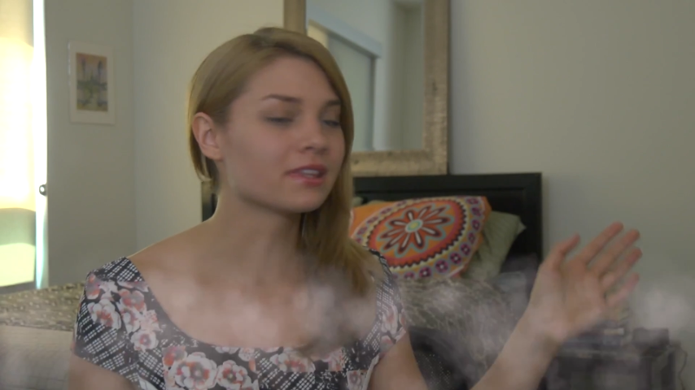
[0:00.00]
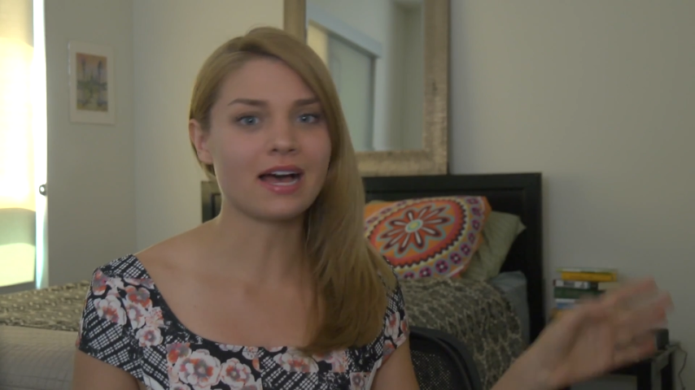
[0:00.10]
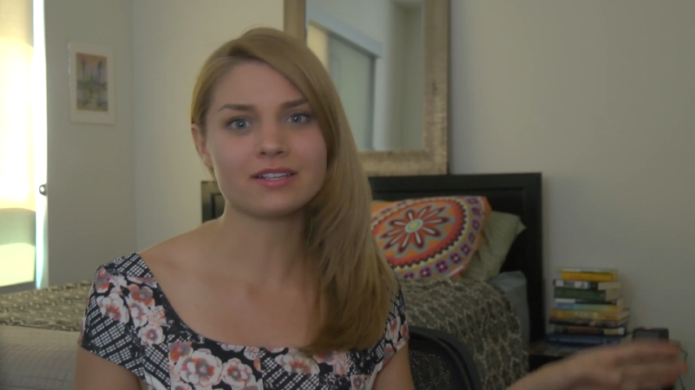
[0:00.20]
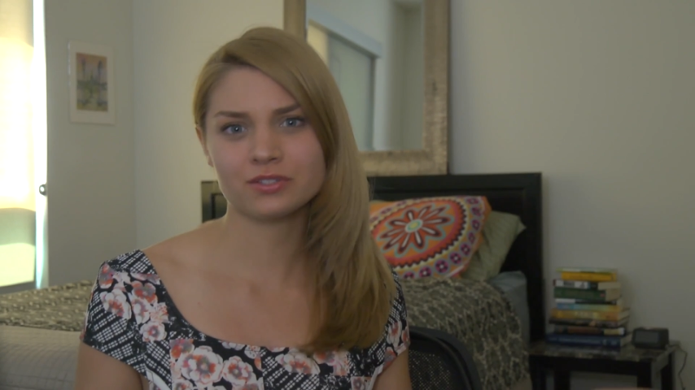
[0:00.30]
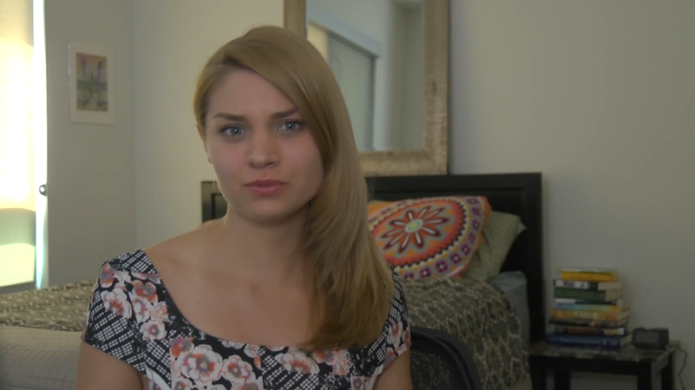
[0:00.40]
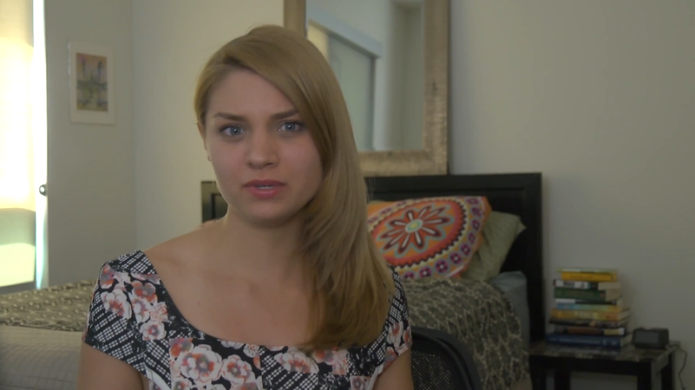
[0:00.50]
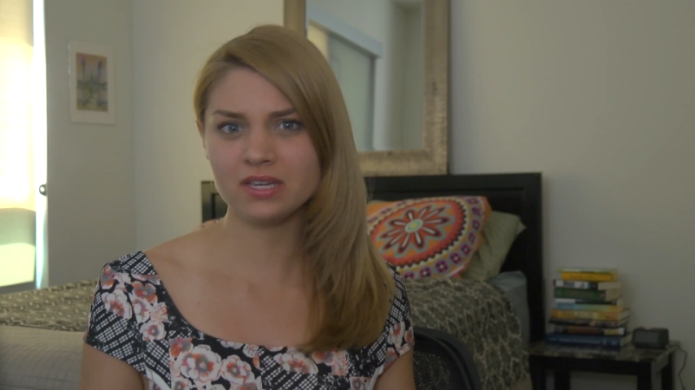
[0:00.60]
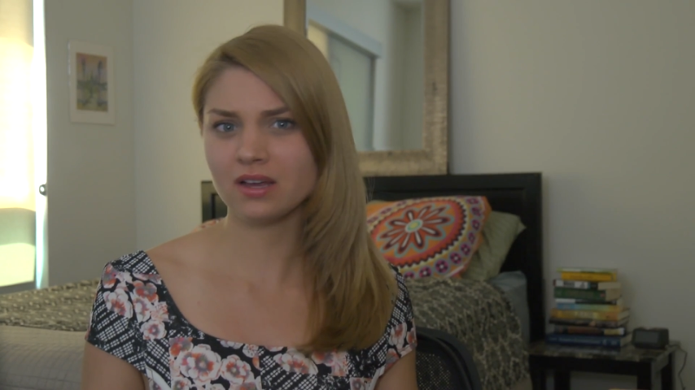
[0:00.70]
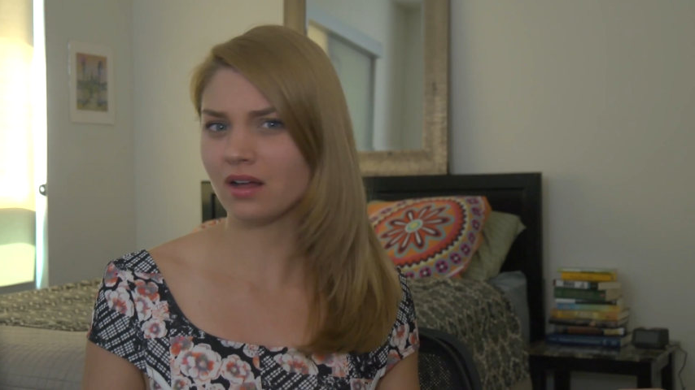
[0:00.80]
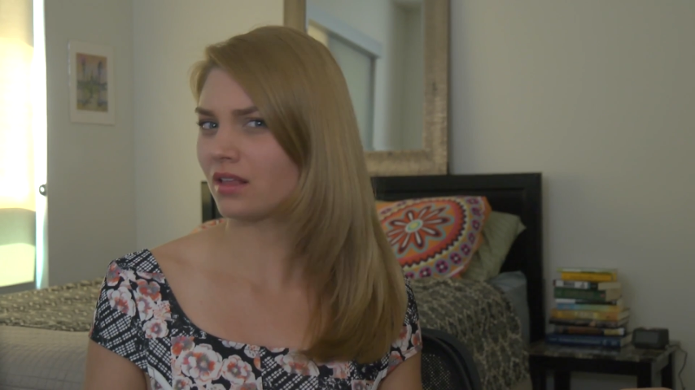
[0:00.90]
last
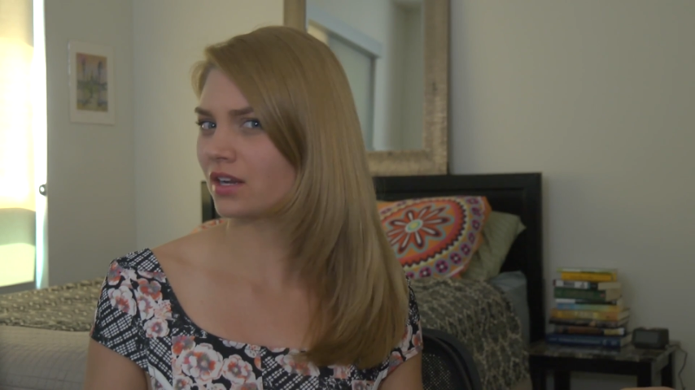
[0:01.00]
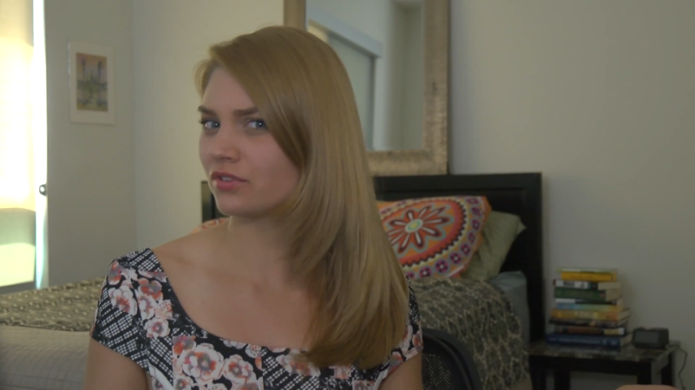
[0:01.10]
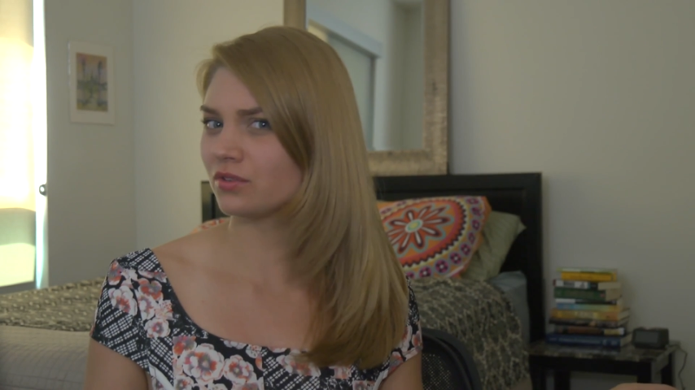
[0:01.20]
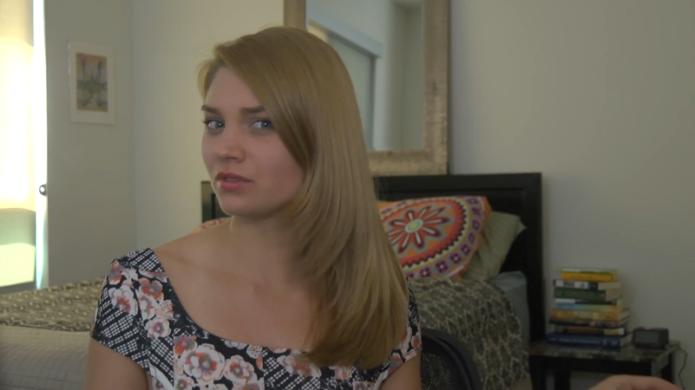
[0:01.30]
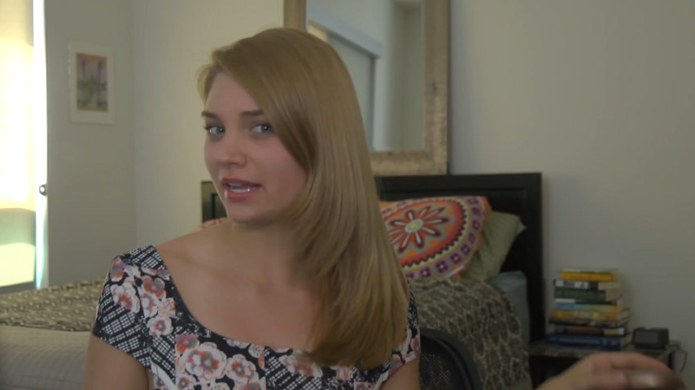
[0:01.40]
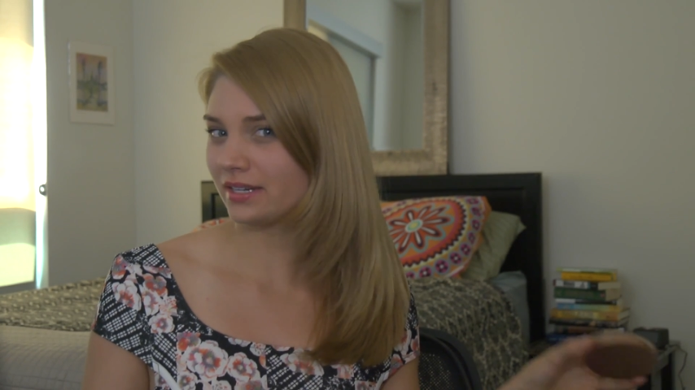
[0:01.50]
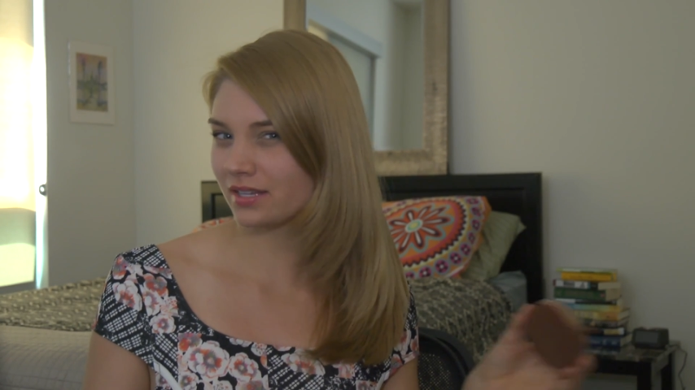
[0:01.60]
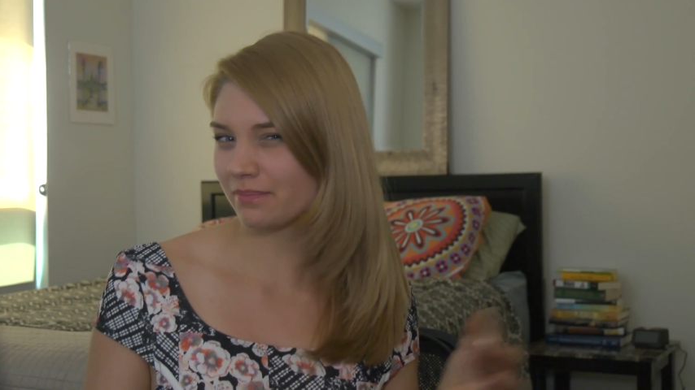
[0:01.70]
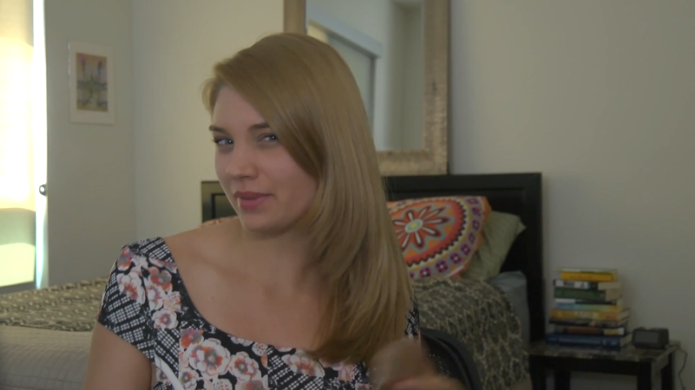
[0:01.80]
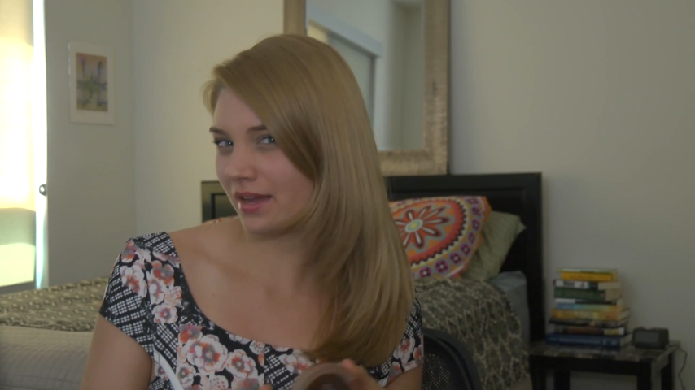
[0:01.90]
week a lot of you liked
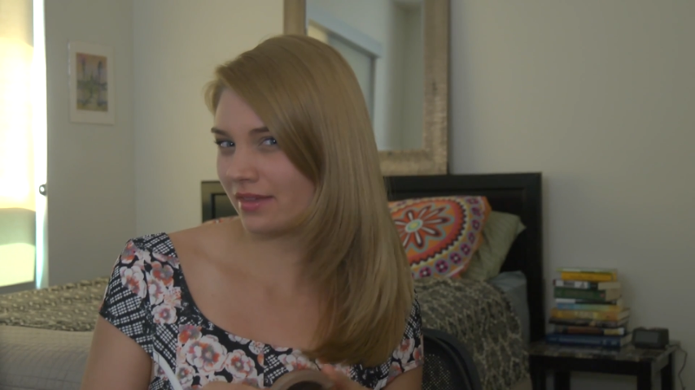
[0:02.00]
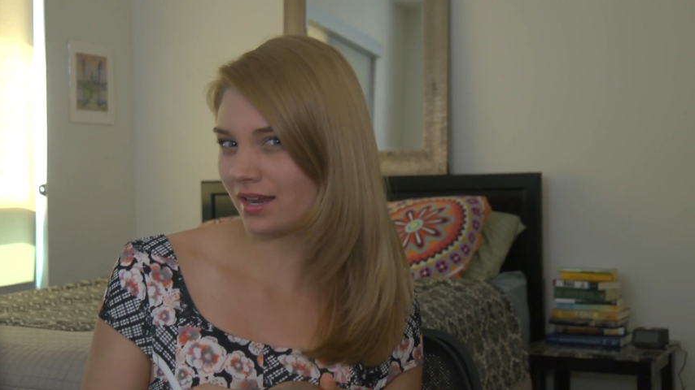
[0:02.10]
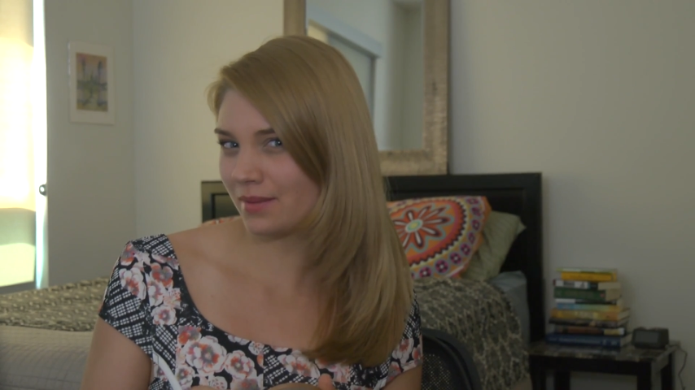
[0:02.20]
the pic